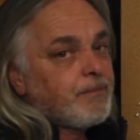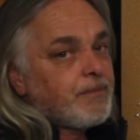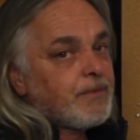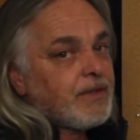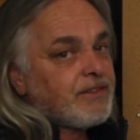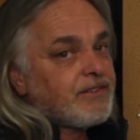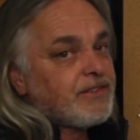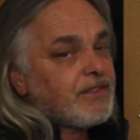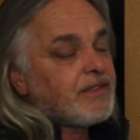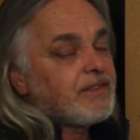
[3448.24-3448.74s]

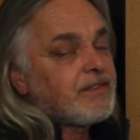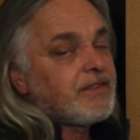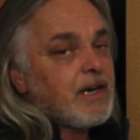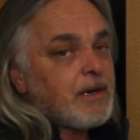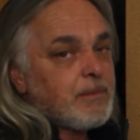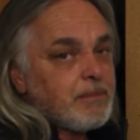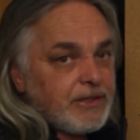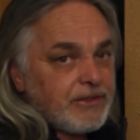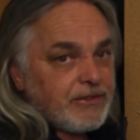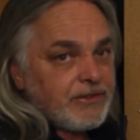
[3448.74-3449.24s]
that's the
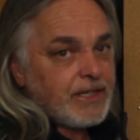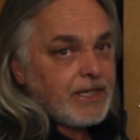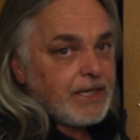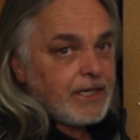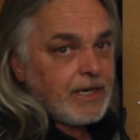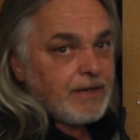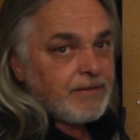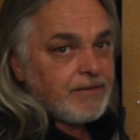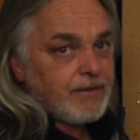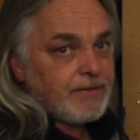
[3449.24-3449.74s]
dumbest
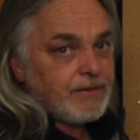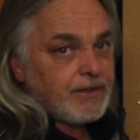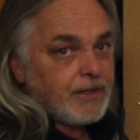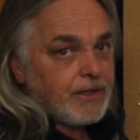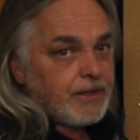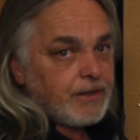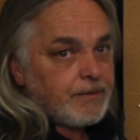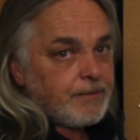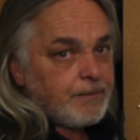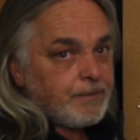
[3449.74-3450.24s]
thing I've ever
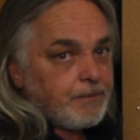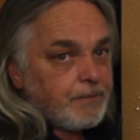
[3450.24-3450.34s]
heard.